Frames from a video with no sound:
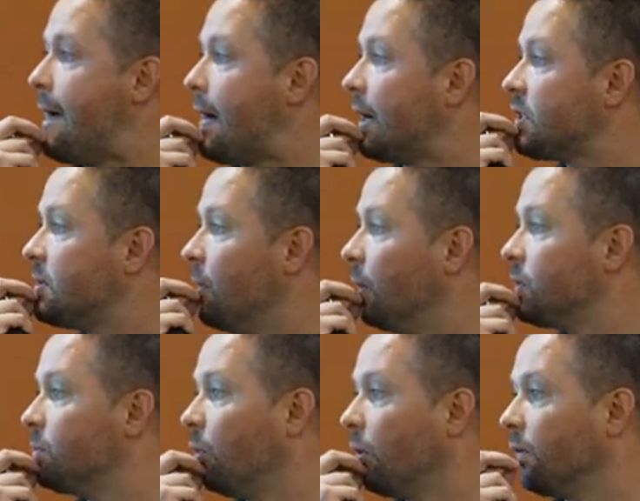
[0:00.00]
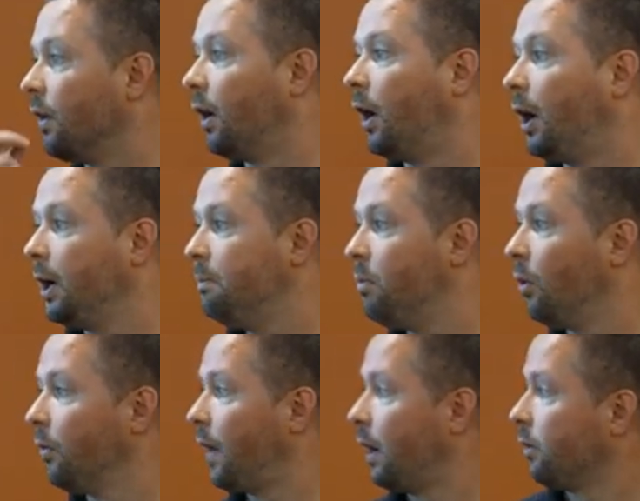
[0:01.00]
Uh, Hashimoto's more of the
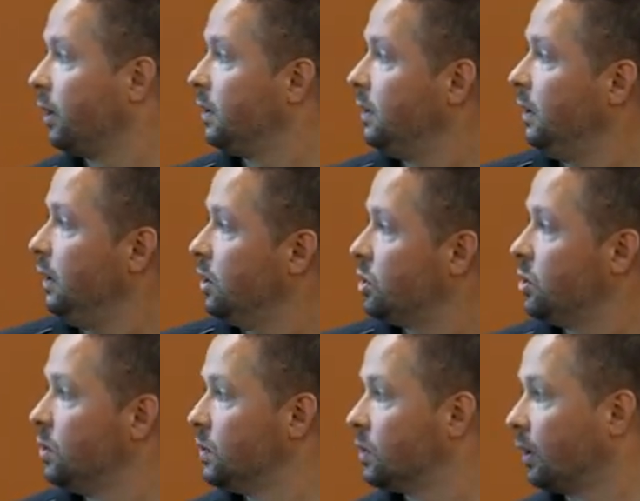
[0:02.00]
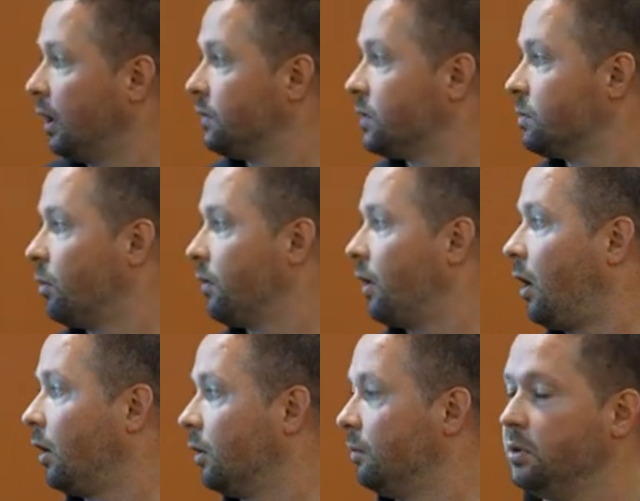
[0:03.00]
hypothyroid issues, Graves is more of the
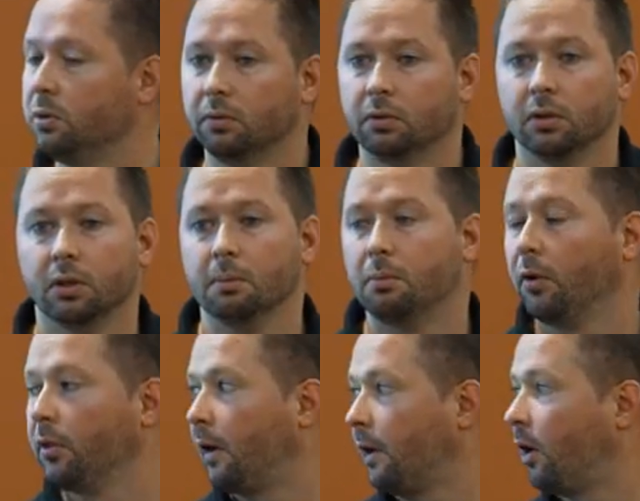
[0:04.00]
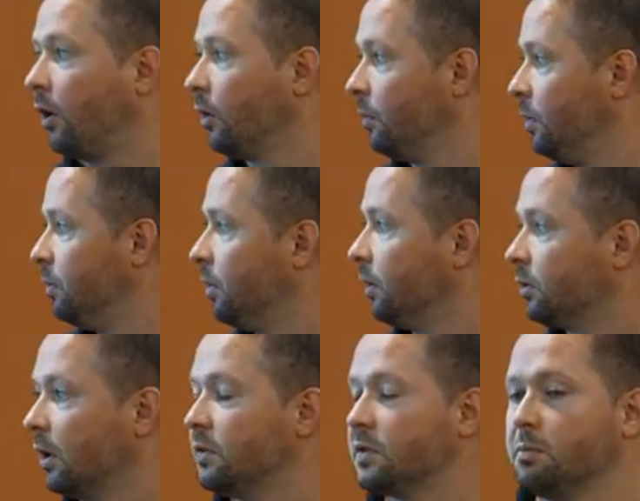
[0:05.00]
autoimmune. Both are autoimmune,
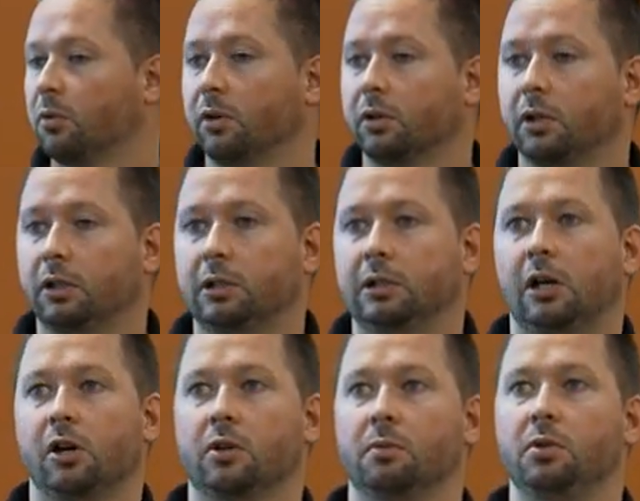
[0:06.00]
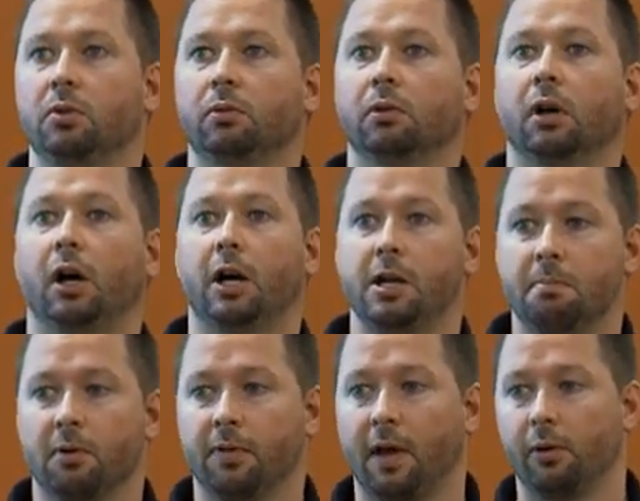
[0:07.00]
but Graves is more autoimmune
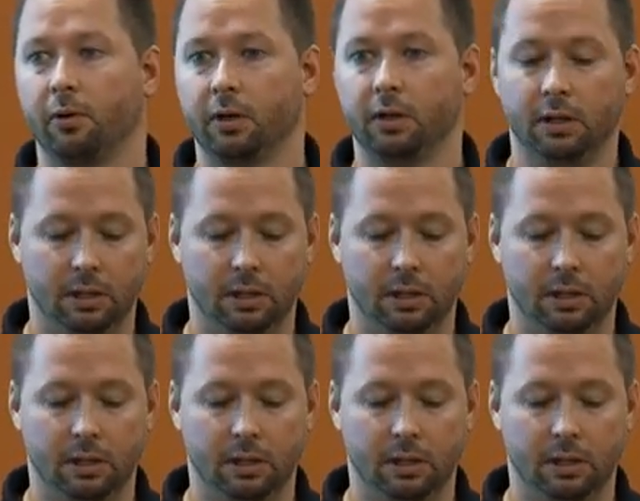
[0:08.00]
hyperthyroid